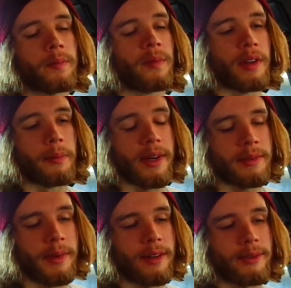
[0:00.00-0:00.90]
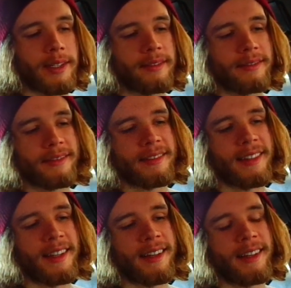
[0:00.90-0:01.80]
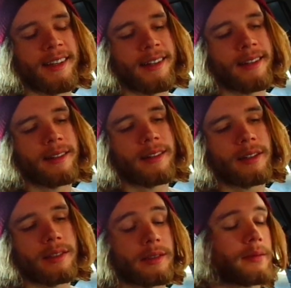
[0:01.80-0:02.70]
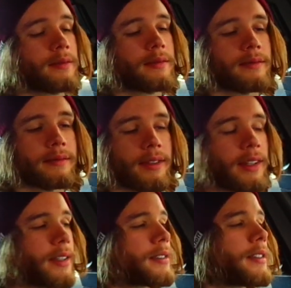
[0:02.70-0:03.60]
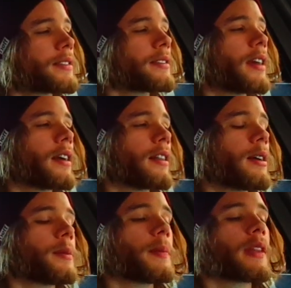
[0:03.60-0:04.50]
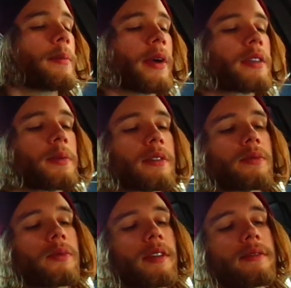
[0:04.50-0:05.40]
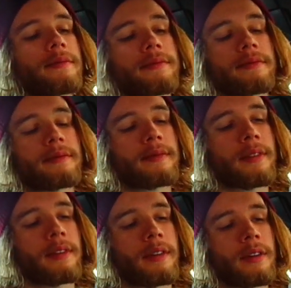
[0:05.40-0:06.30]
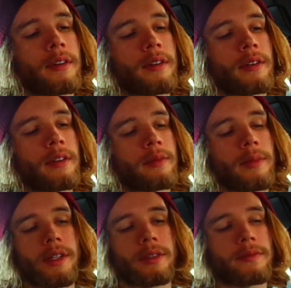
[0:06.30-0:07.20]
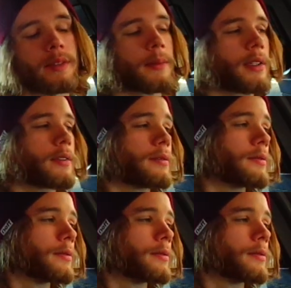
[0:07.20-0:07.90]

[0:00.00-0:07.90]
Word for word: May the best man win. Or, I guess in this day and climate, may the best person win. Male, female,